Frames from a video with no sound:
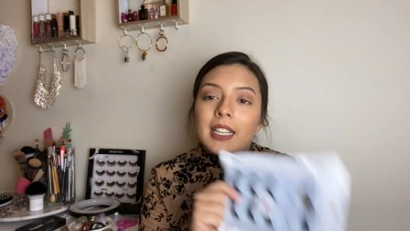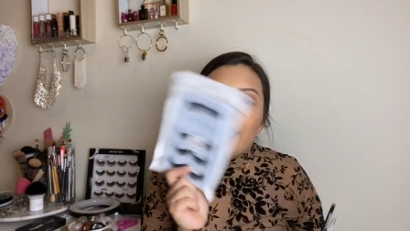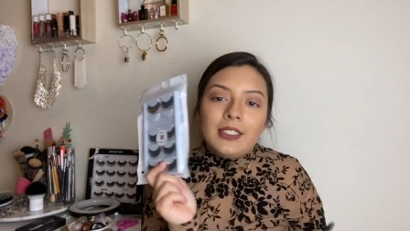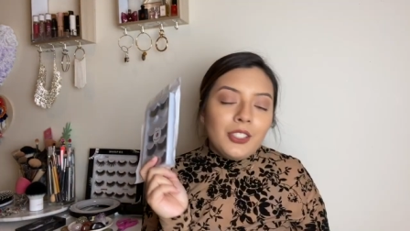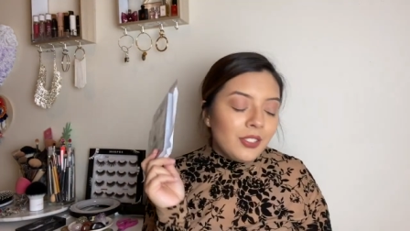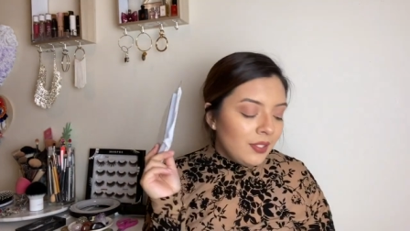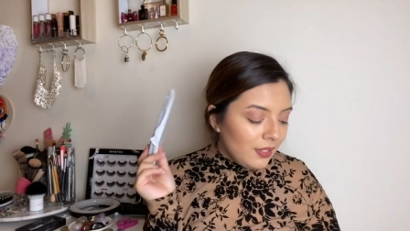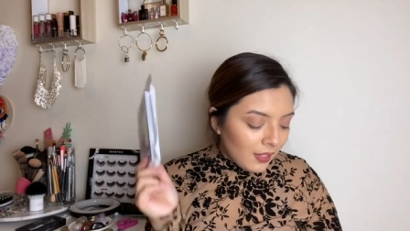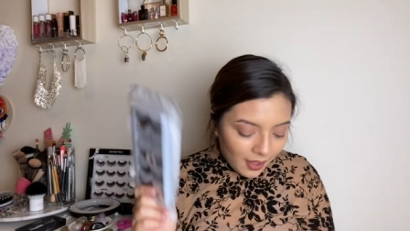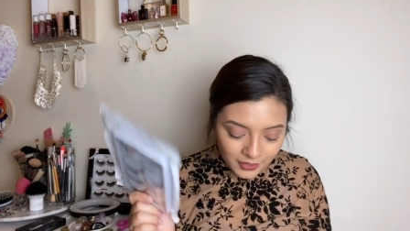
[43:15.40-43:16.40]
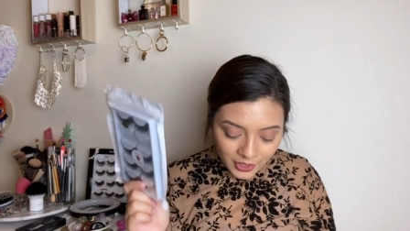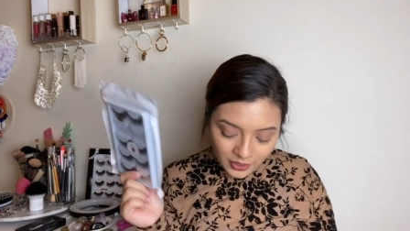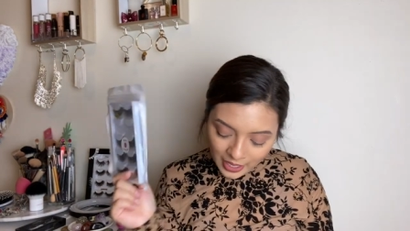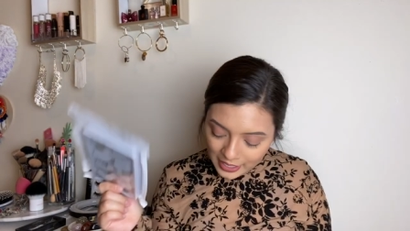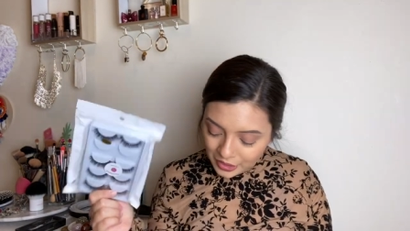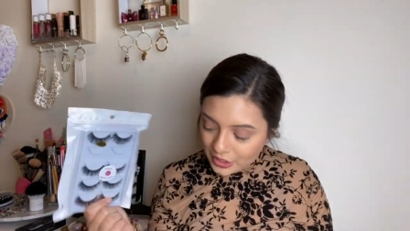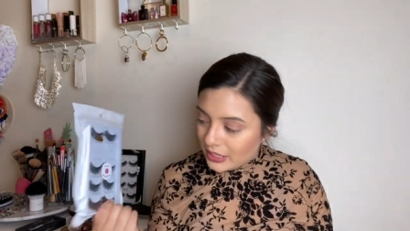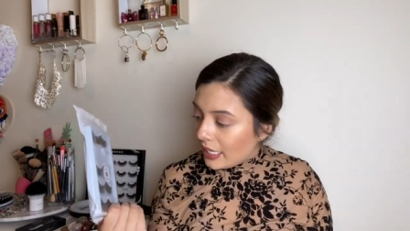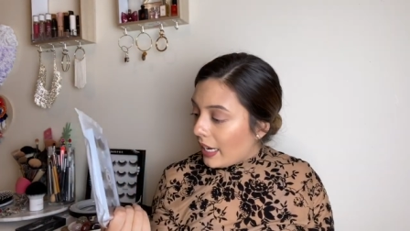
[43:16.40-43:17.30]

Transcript: I just love their lashes.